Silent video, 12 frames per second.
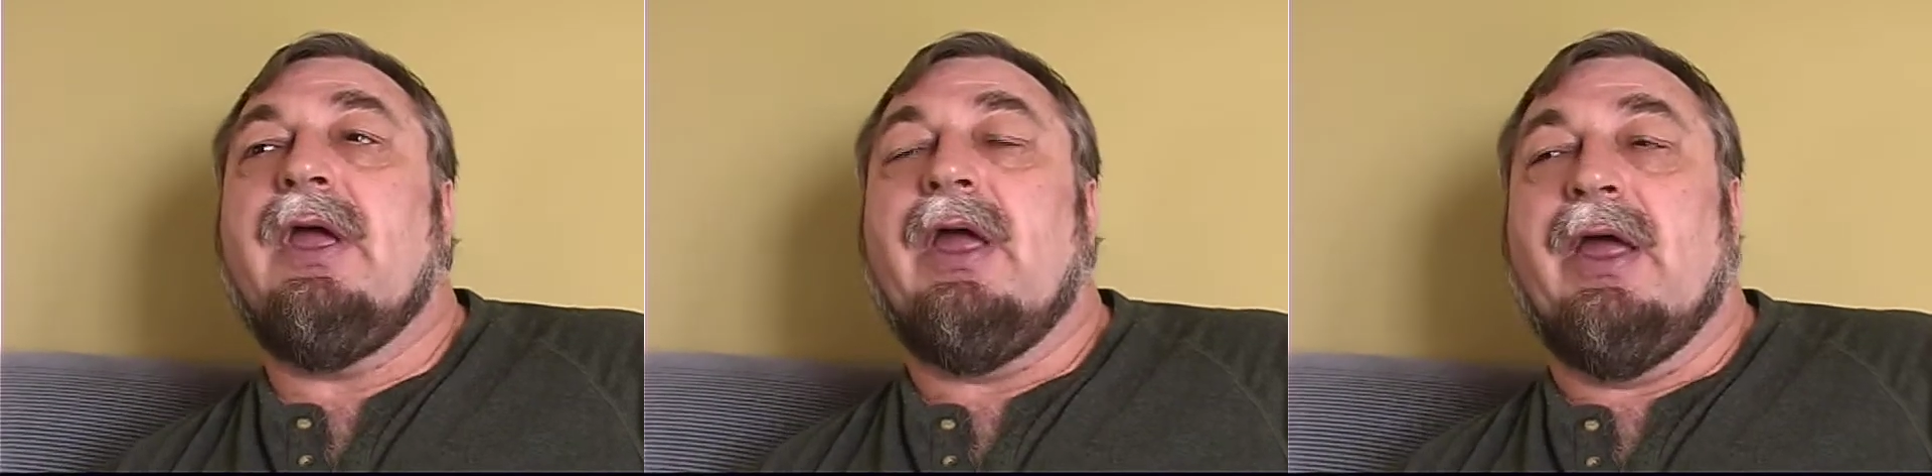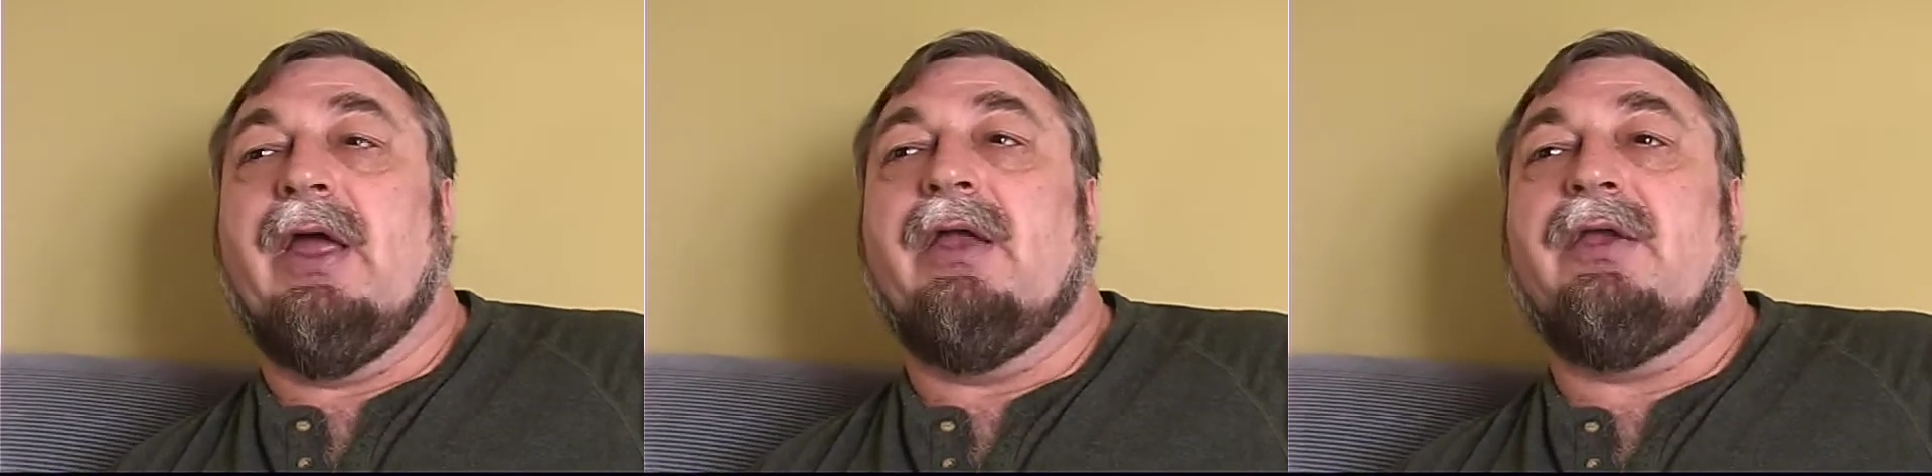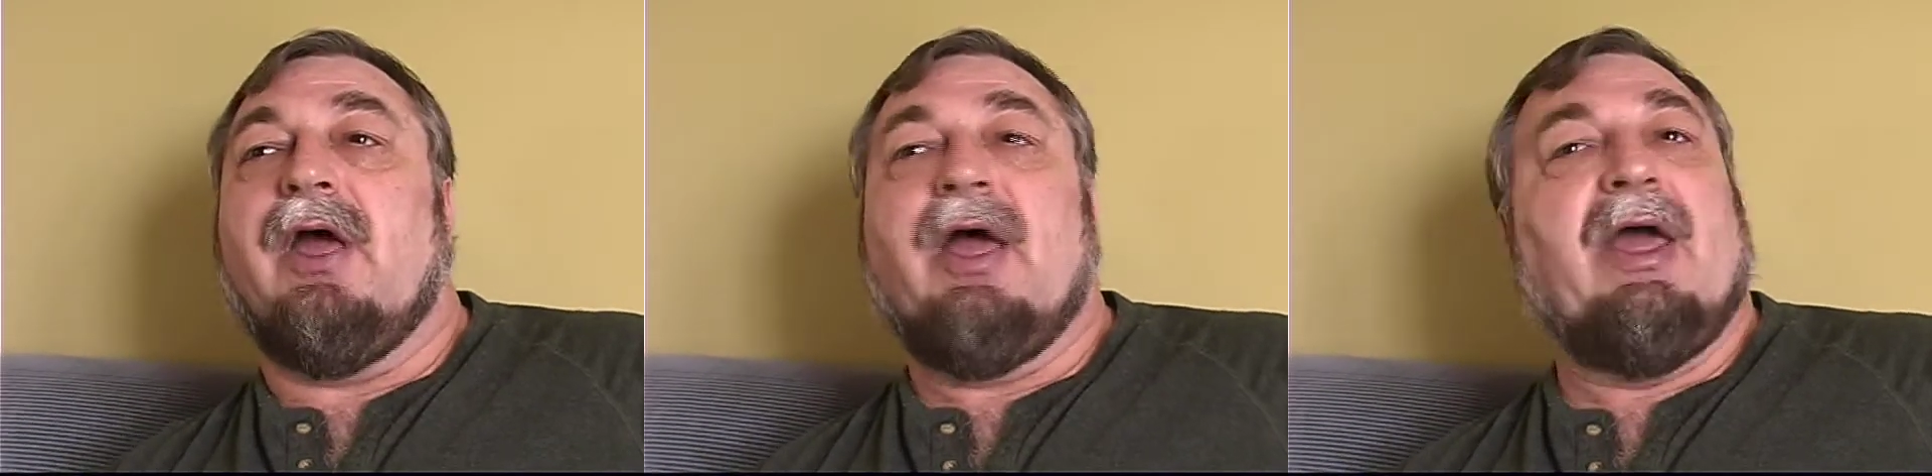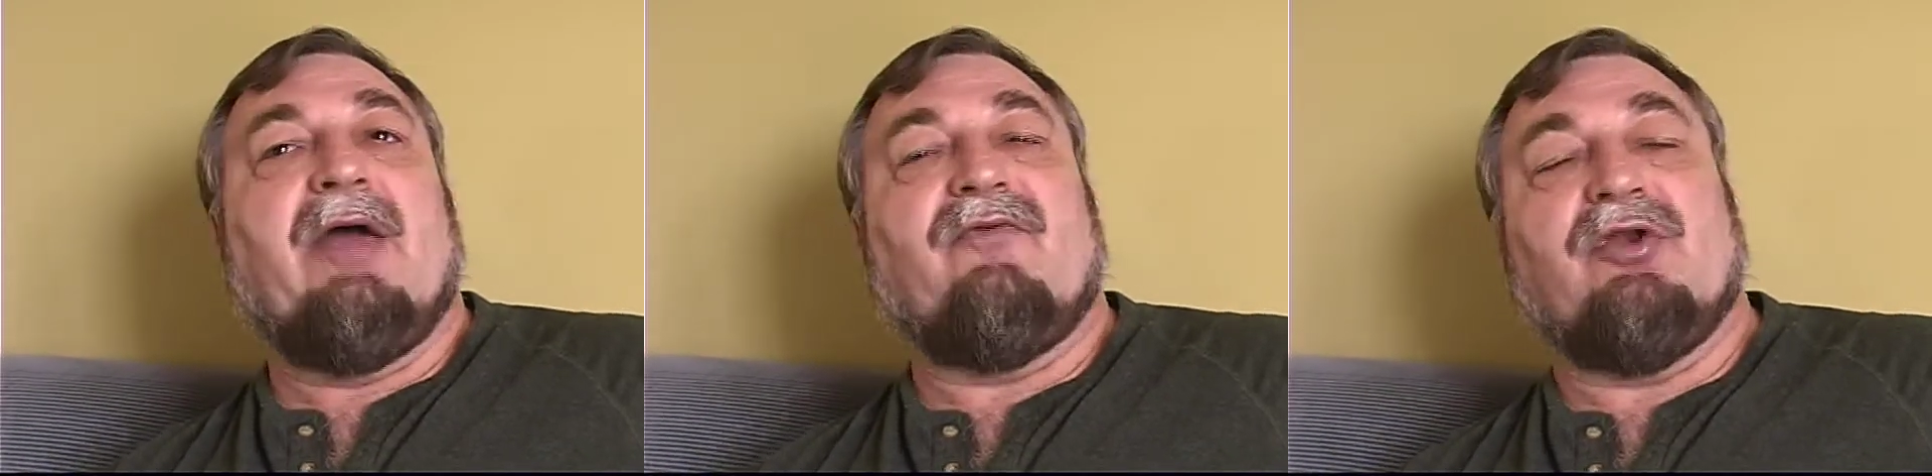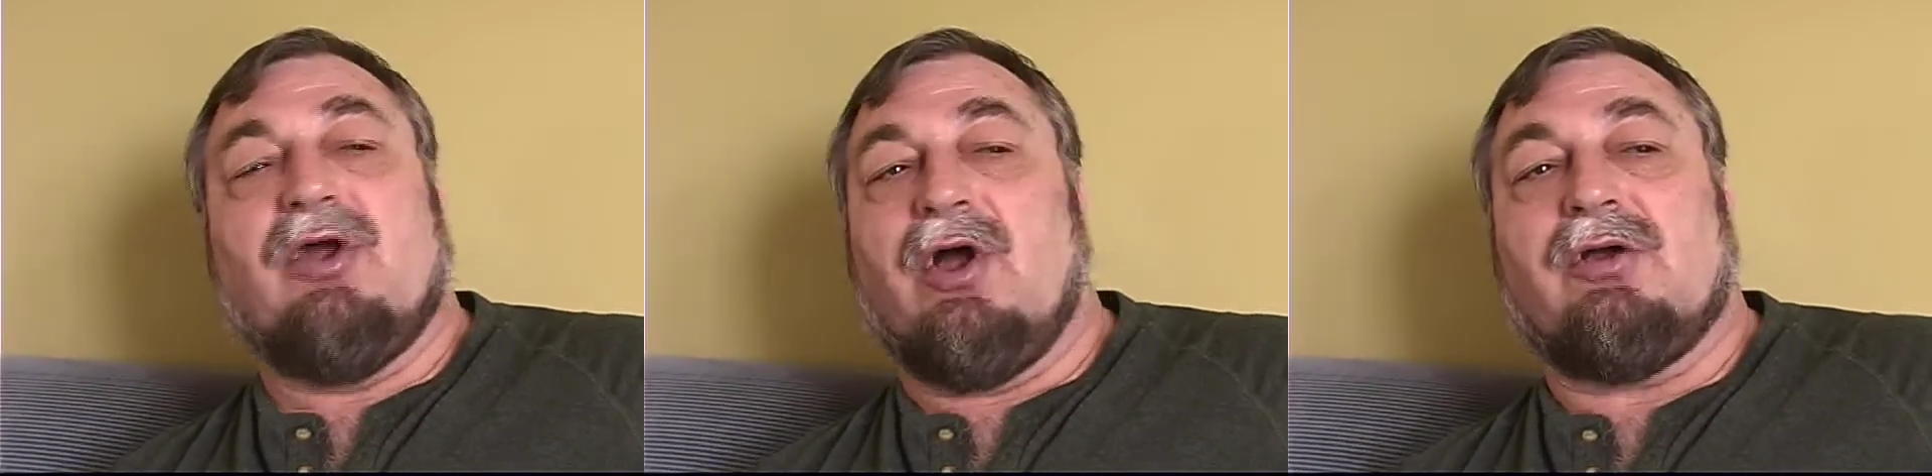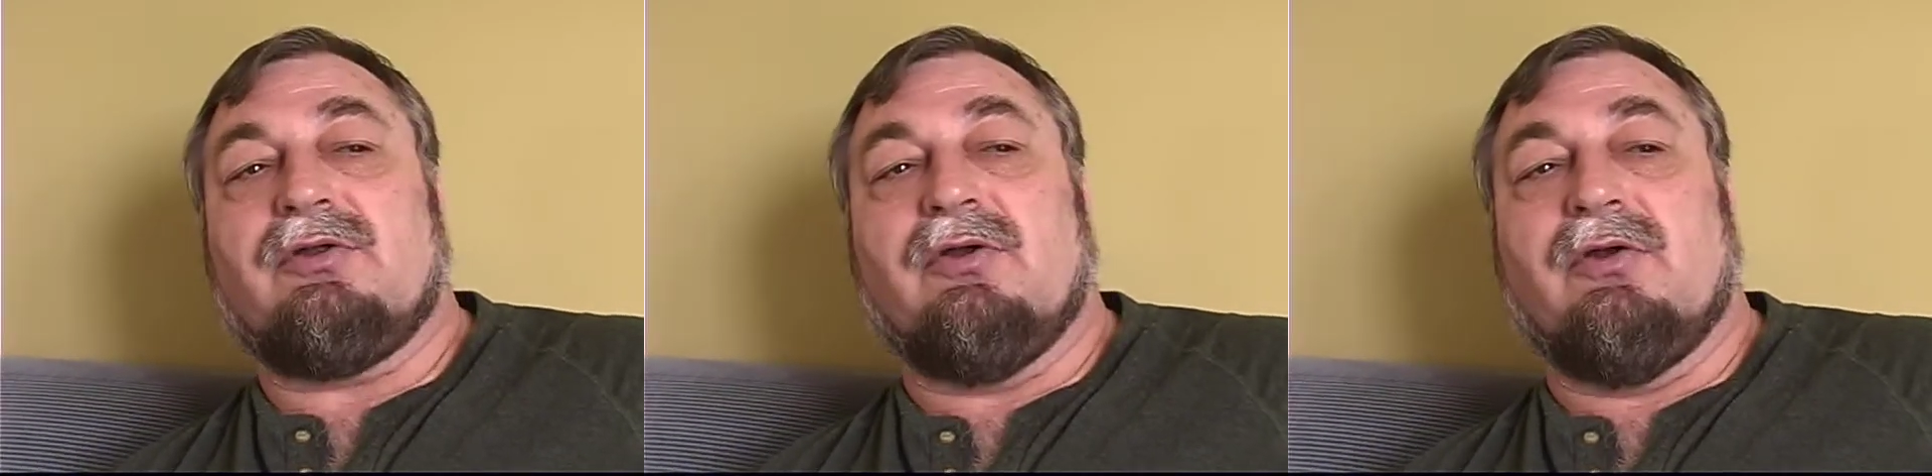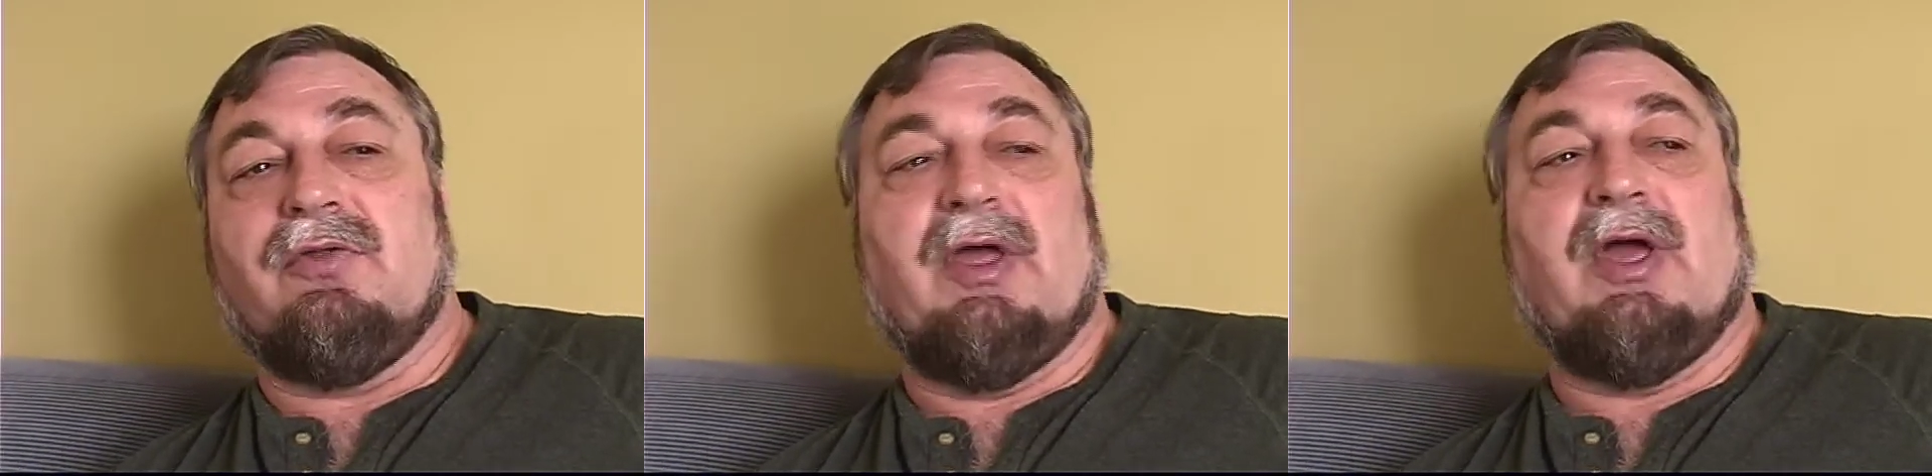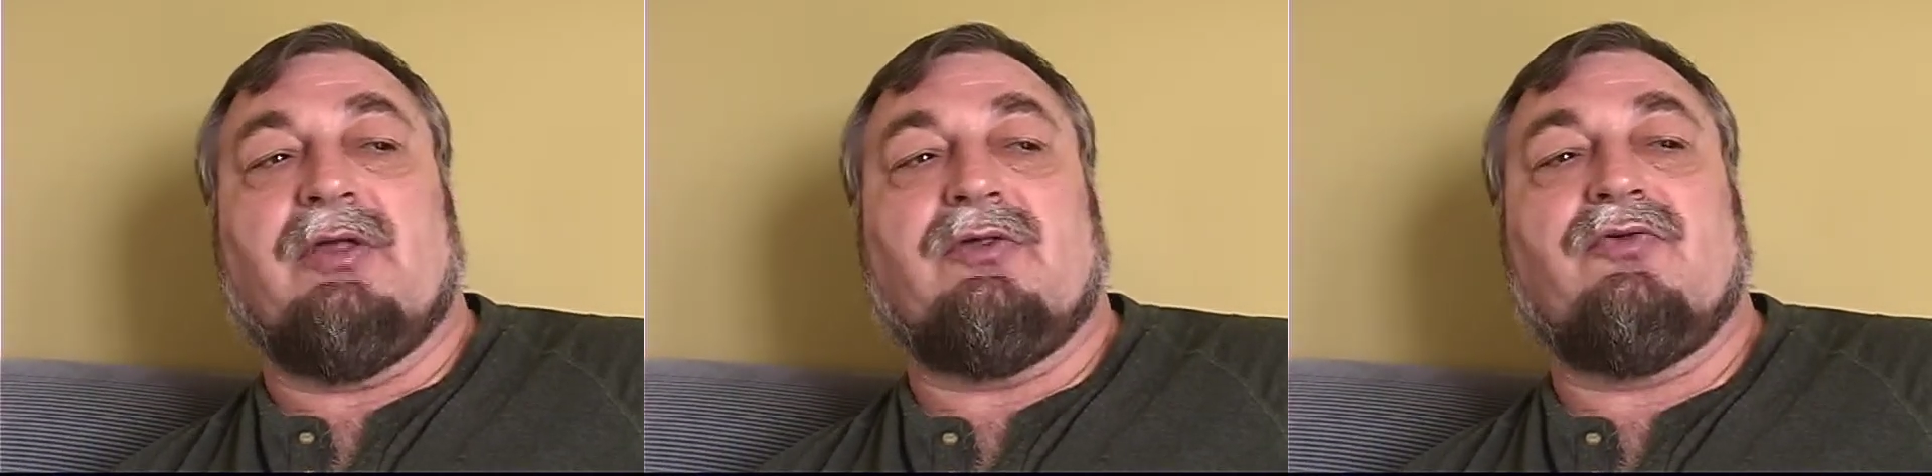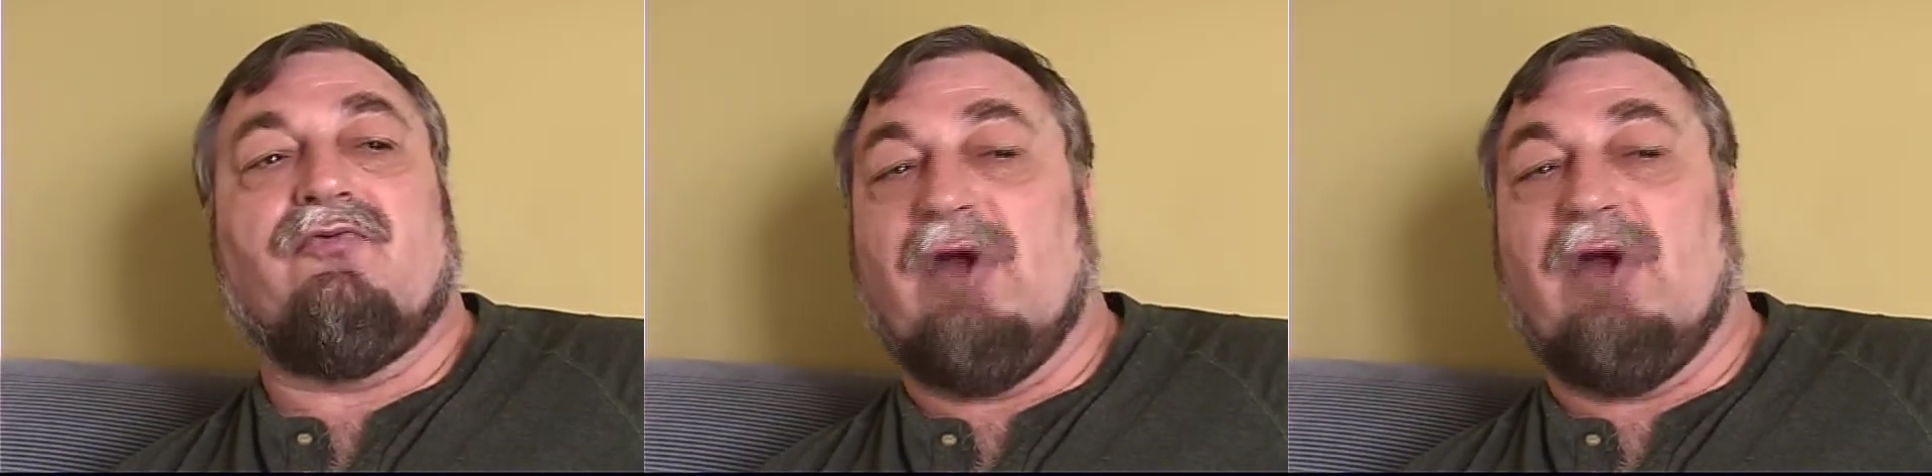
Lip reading: and I have a doctor that's